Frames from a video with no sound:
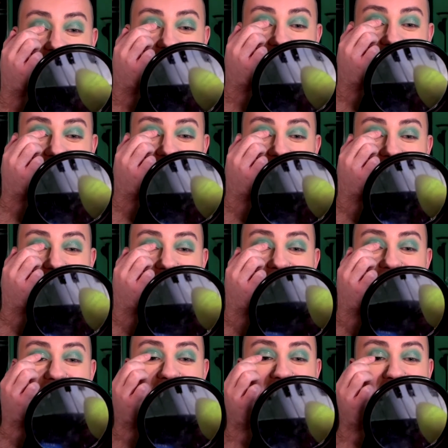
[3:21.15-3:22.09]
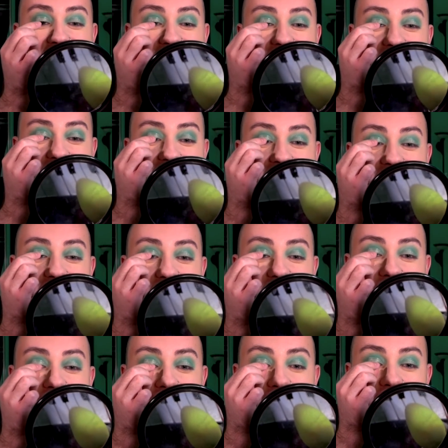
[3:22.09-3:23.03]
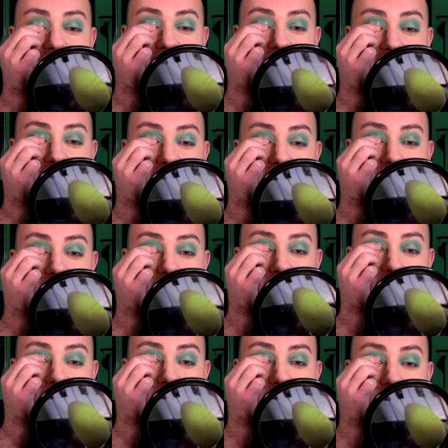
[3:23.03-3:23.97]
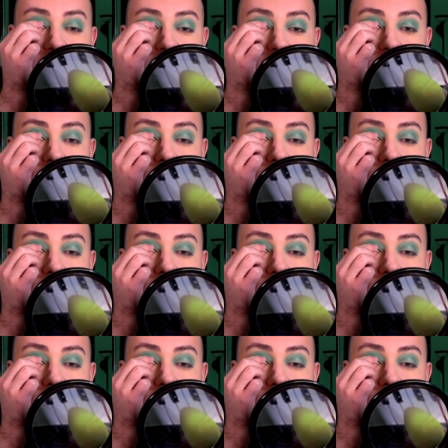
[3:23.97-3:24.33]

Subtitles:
This is really, really strange.